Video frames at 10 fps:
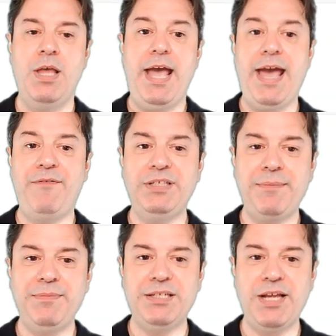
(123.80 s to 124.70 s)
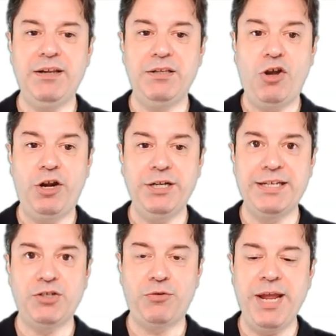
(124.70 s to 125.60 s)
every time this card
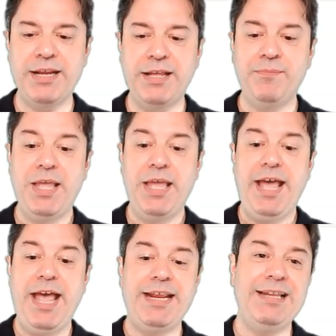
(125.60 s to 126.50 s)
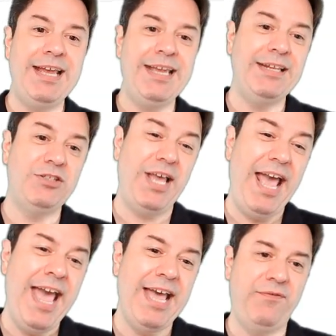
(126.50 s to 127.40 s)
gets created, and I'd like it to
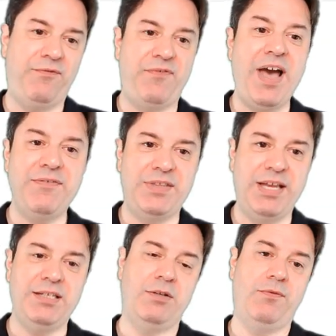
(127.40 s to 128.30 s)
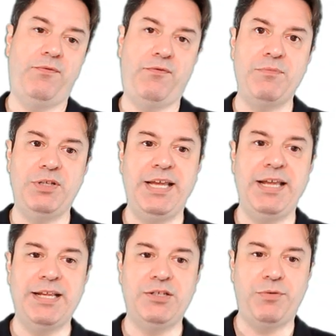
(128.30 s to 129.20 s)
end 5 days from the day
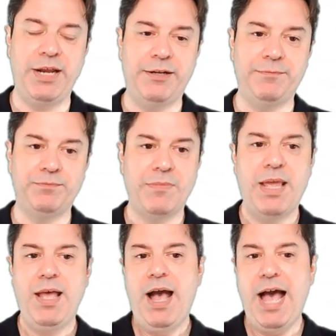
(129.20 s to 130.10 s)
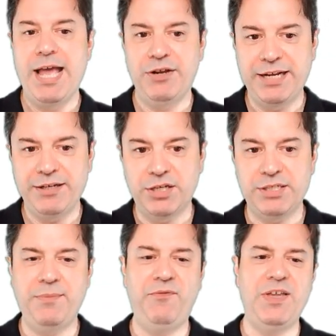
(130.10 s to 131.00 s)
it gets created. I could add
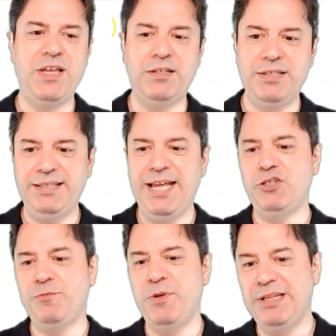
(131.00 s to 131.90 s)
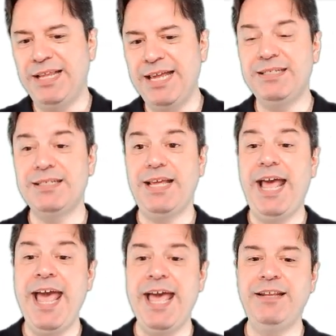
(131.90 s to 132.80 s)
custom fields, attachment, links,
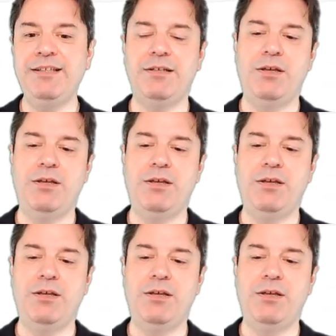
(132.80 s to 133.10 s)
and